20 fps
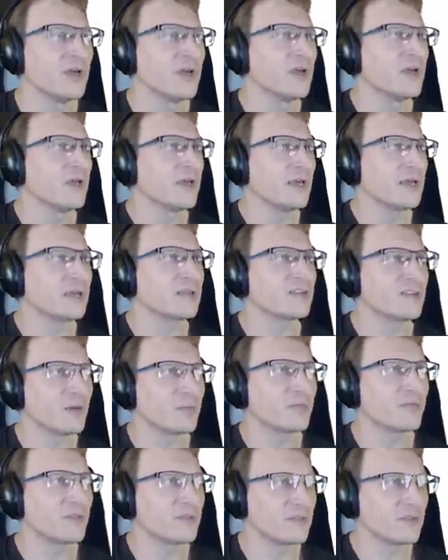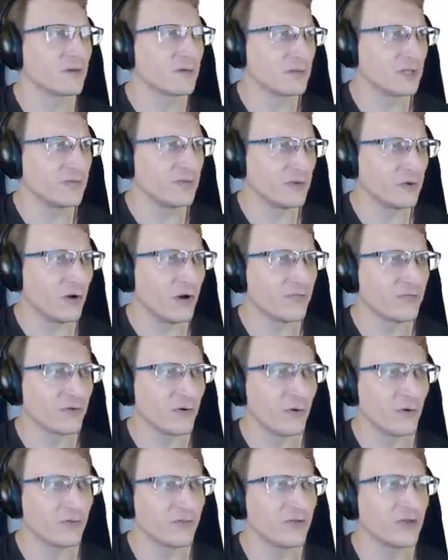Except that they're leaving off the
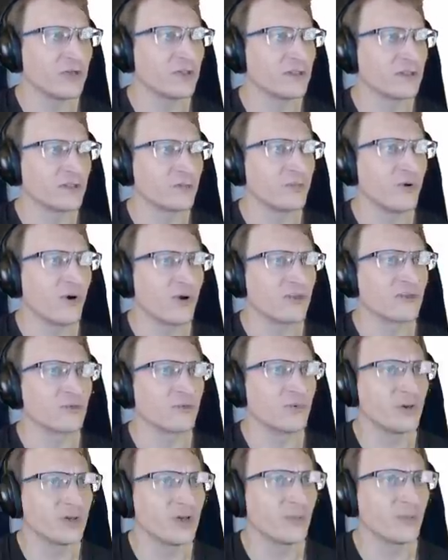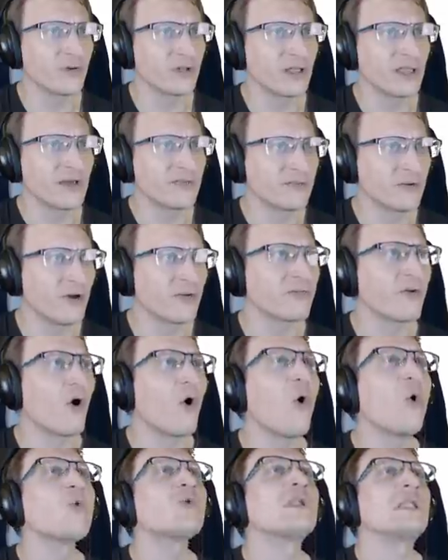whole thing that the parties will pick up where they left off
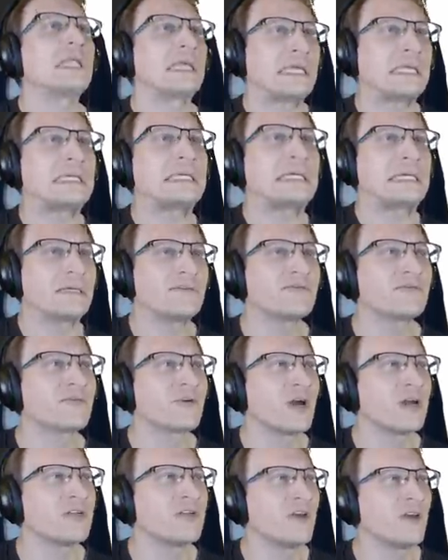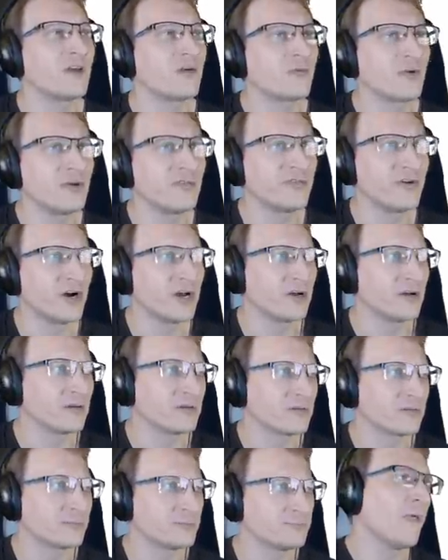only if Crytek
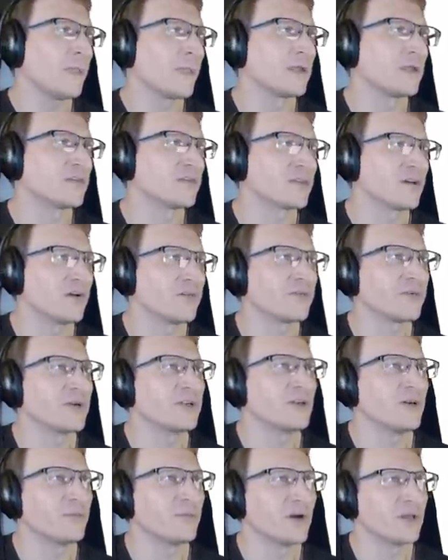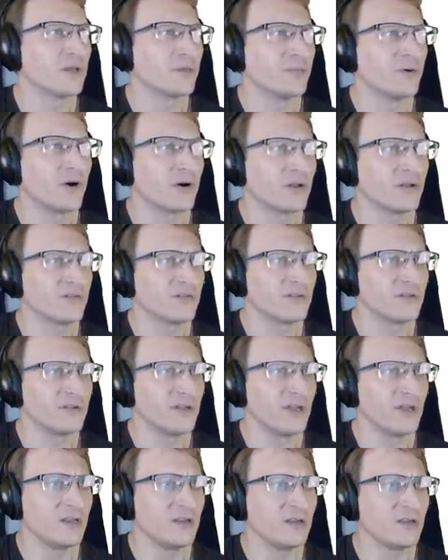refiles. The discovery done by the parties to
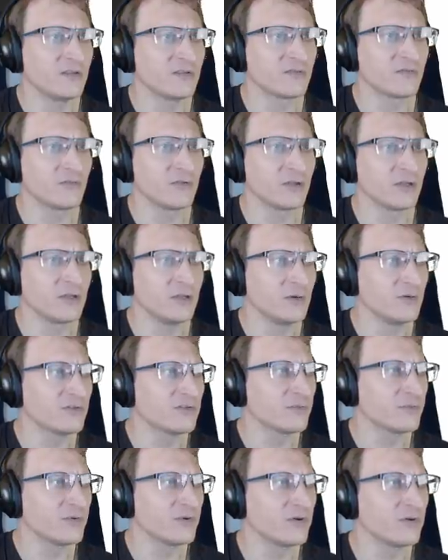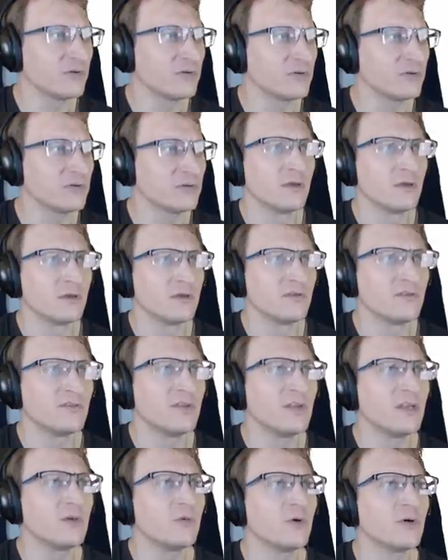date is fully usable.
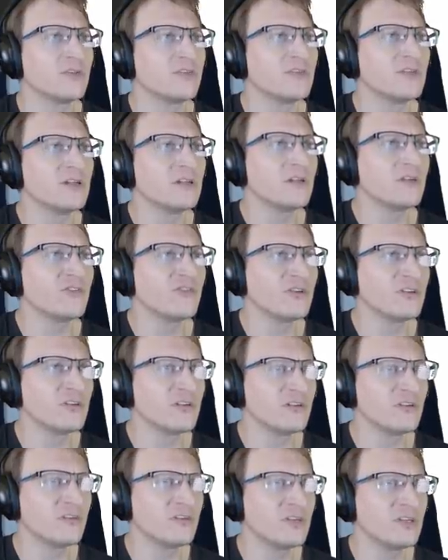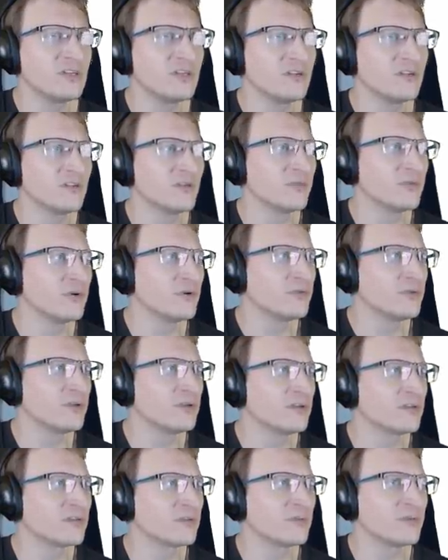CIG was diligent in seeking to move to
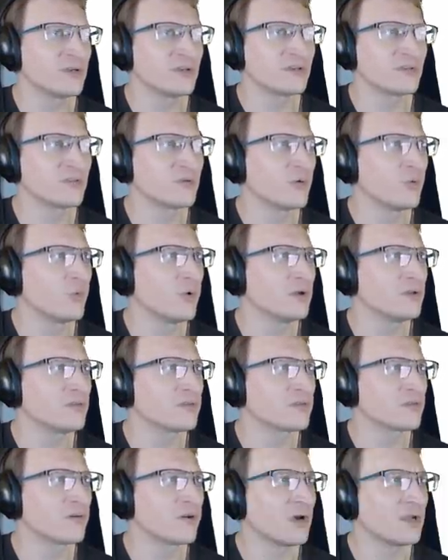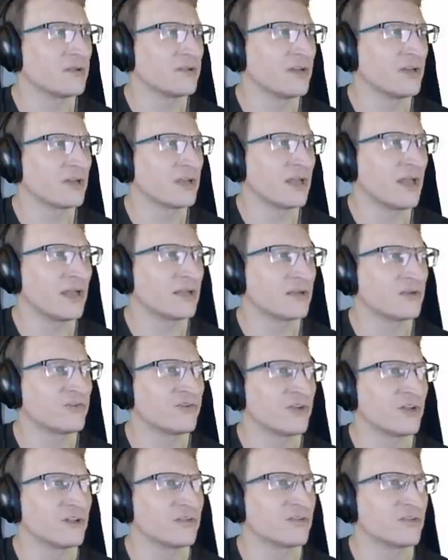dismiss. Once Crytek had a
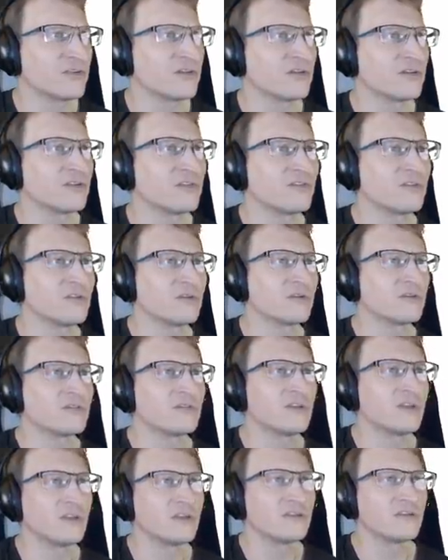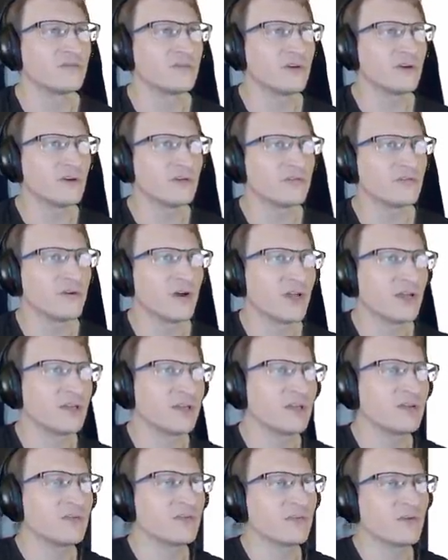chance to consider CIG's verified
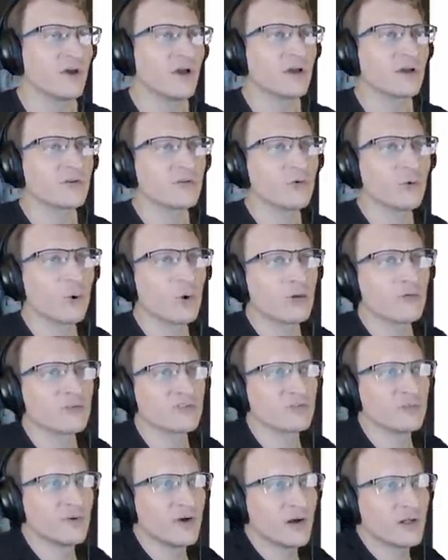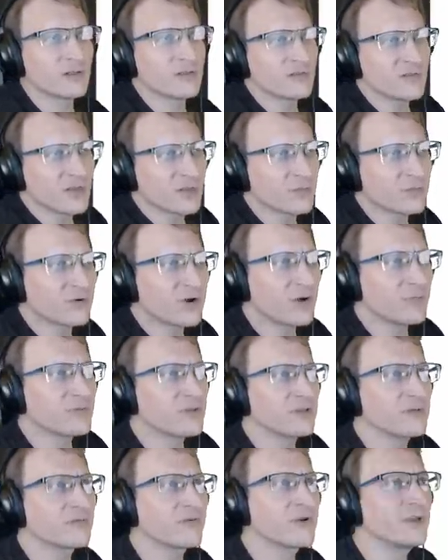interrogatory response, it
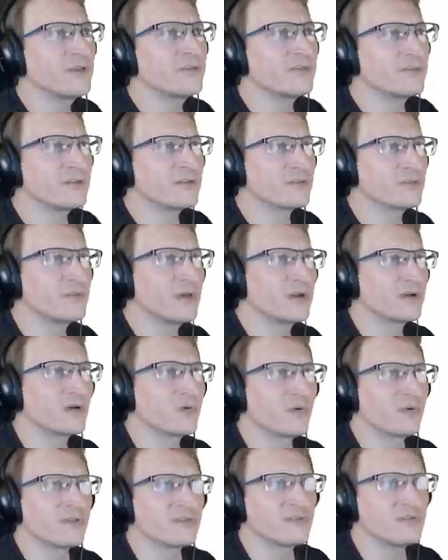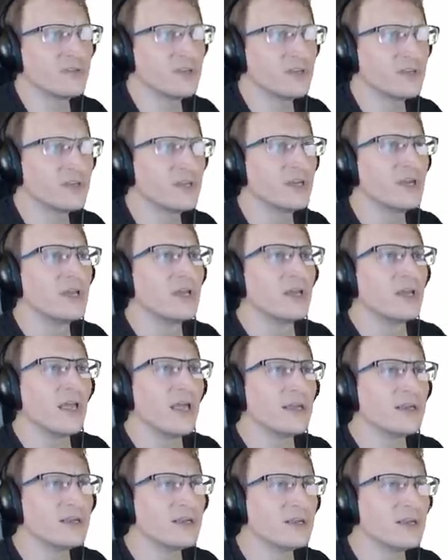promptly raised this matter with CIG
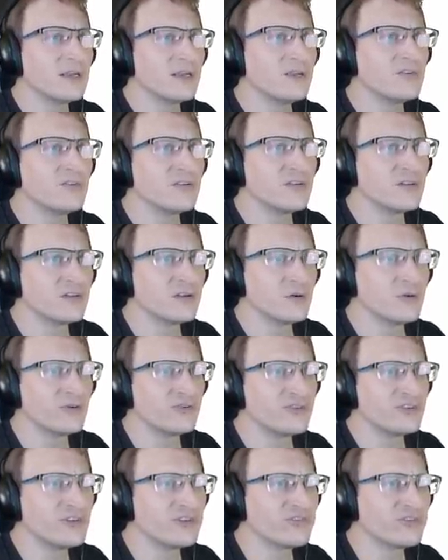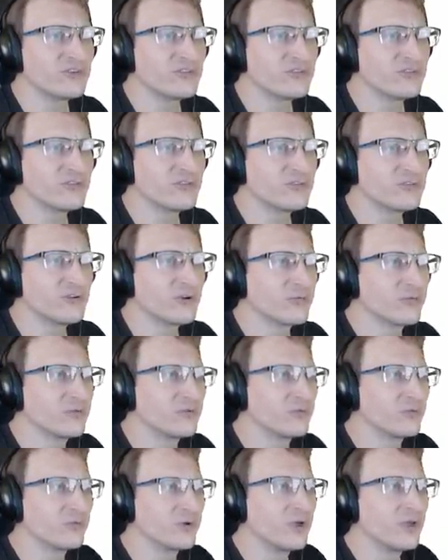and engaged in negotiations to
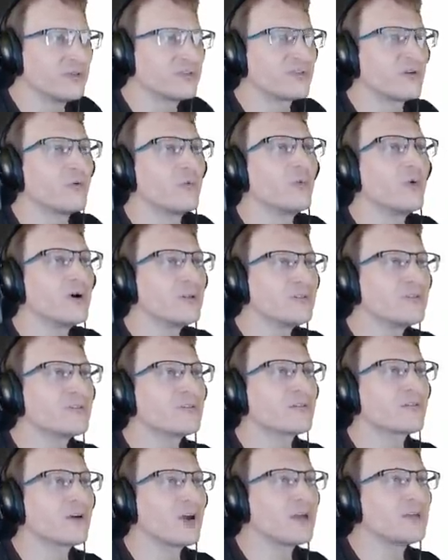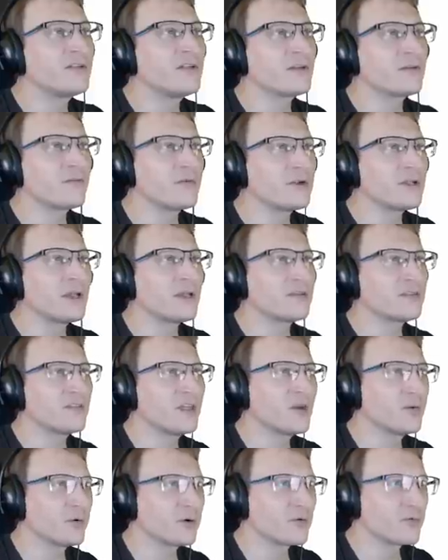determine. So once Crytek realized
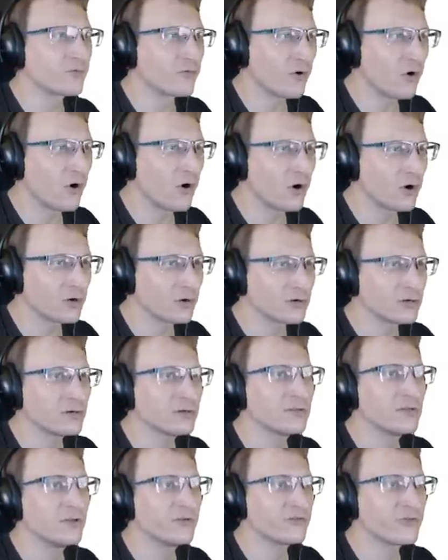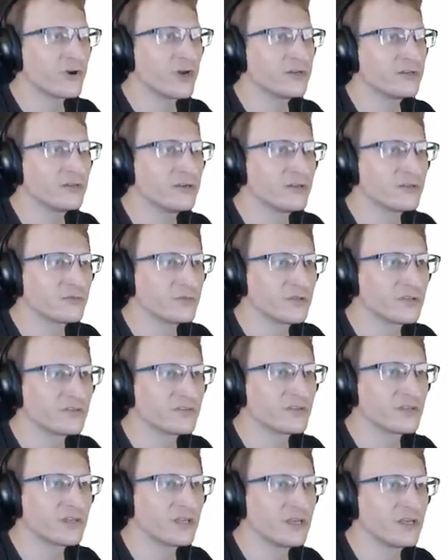they were wrong, they tried to dismiss
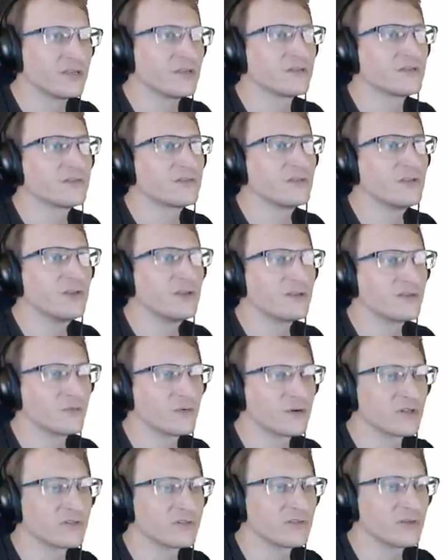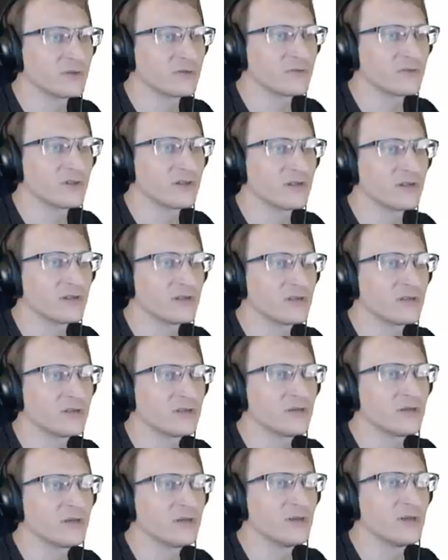the case, is what it sounds like.
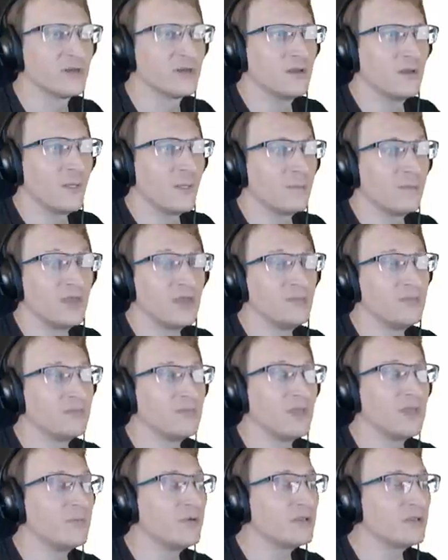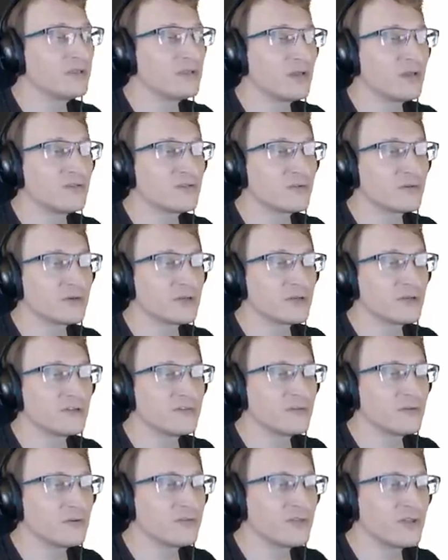Maybe, maybe the Ninth Circuit
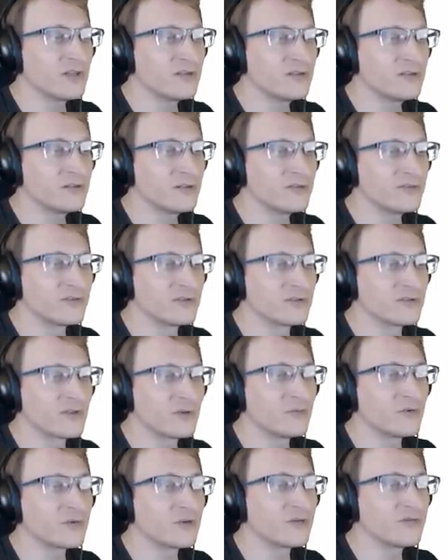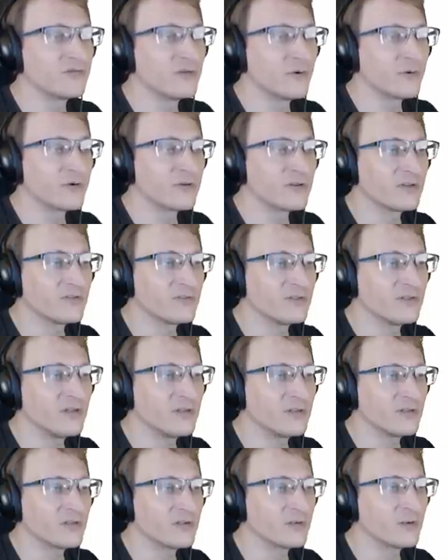considers that diligence. I'm looking forward to
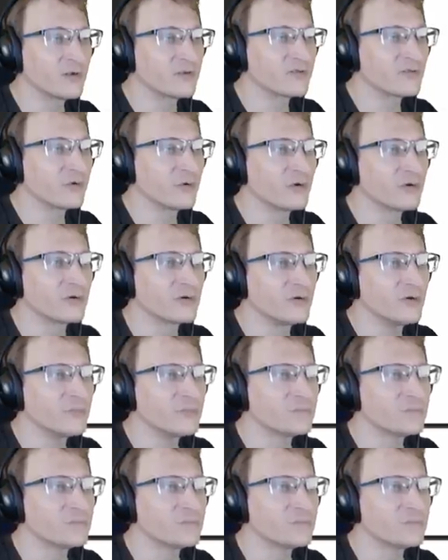seeing the court's order.